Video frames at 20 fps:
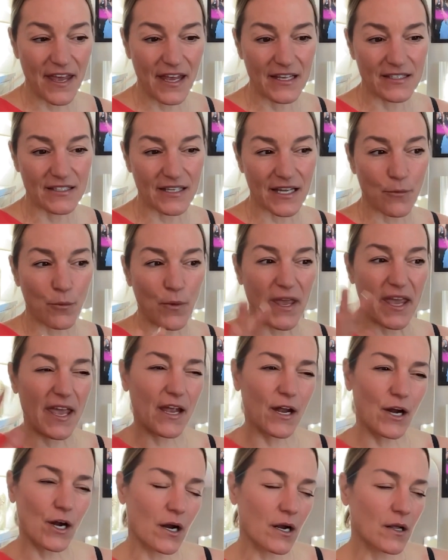it's like we
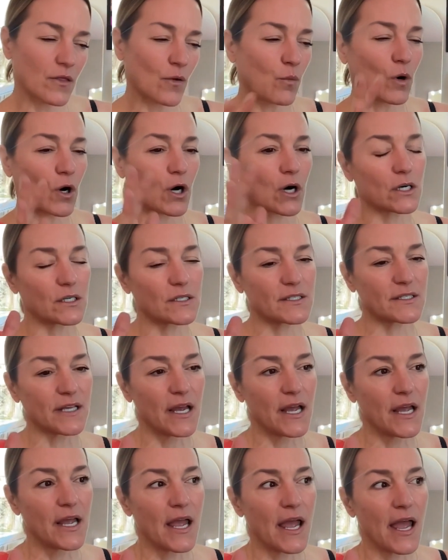hear the words
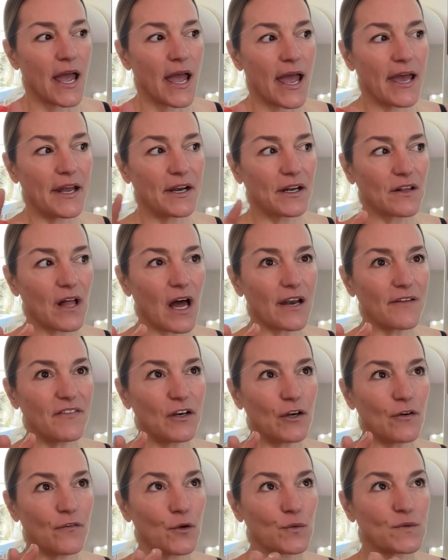and a lot of
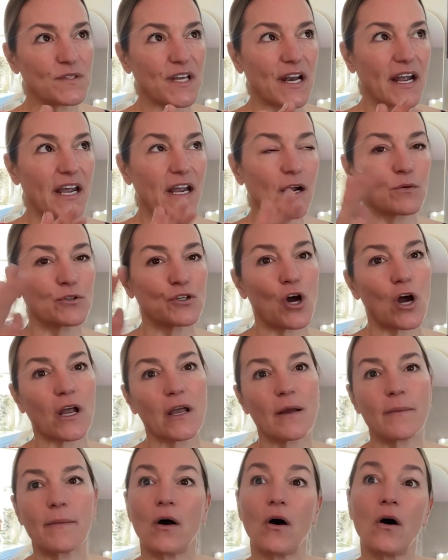interviews that I hear we're
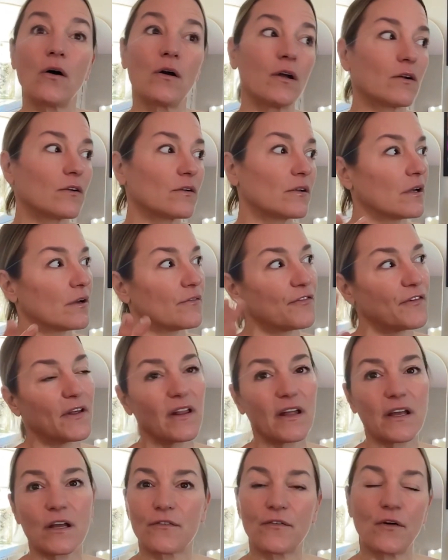talking about, oh, do you
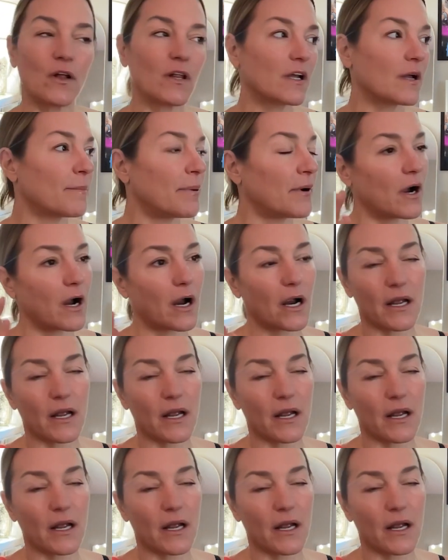feel like you're falling apart